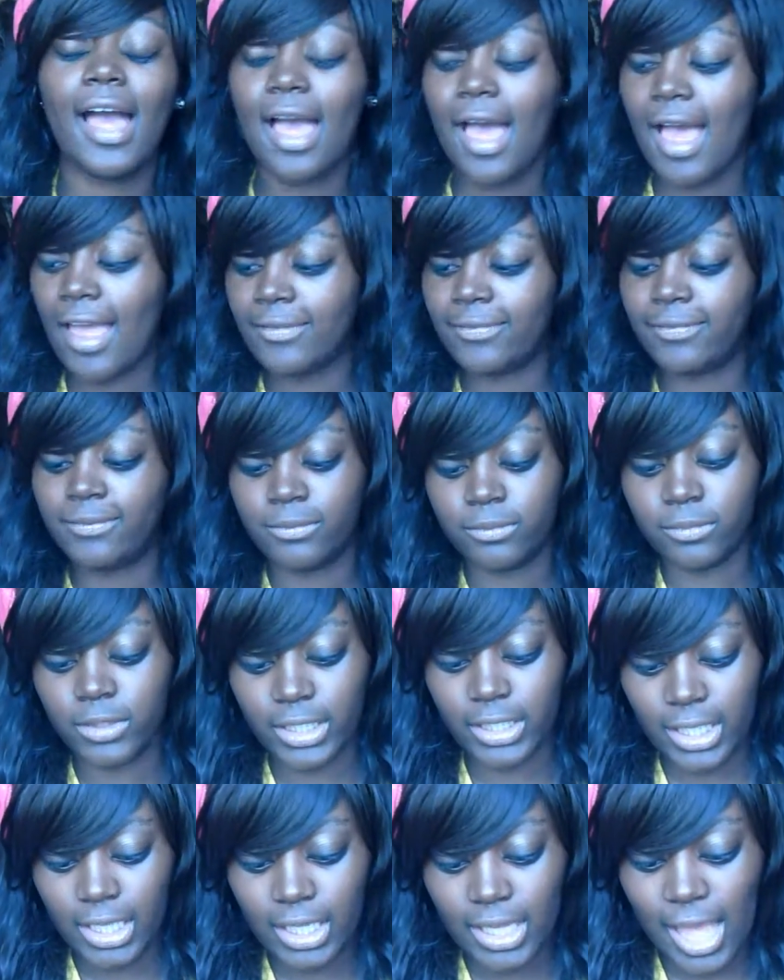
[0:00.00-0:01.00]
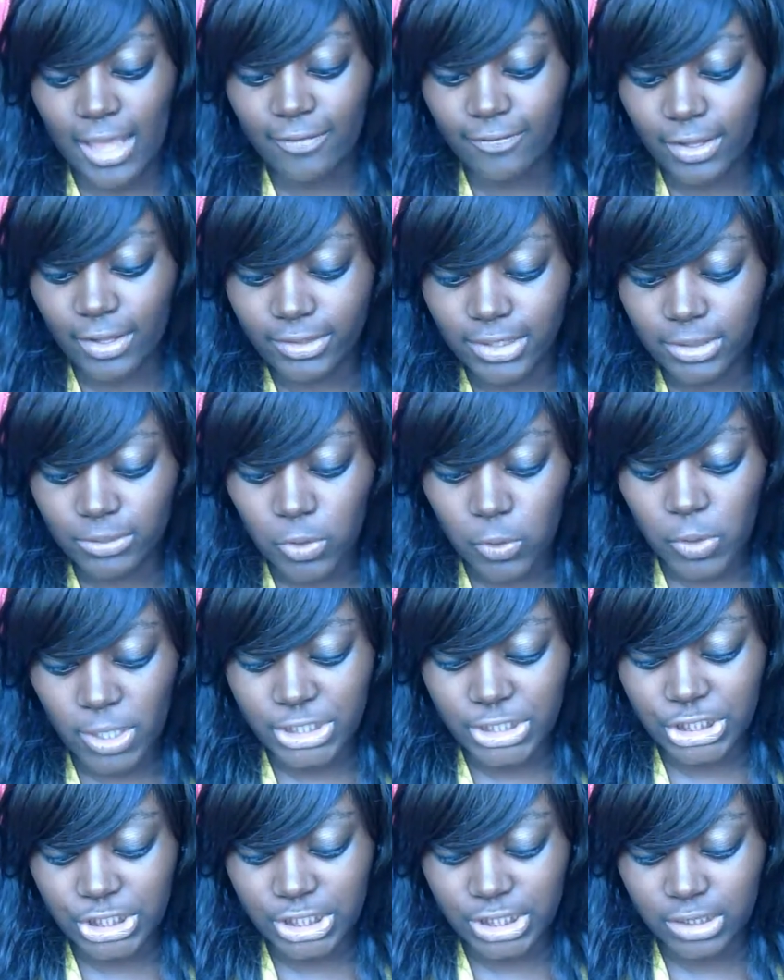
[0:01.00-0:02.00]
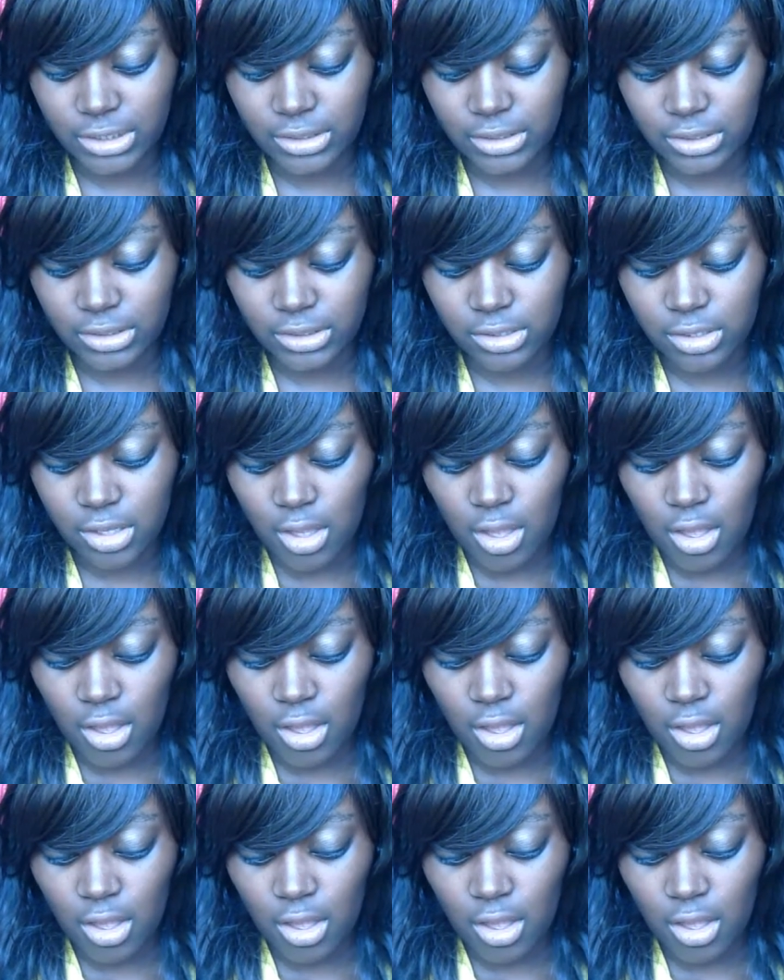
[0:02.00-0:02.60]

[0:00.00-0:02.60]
I'm looking, I found some questions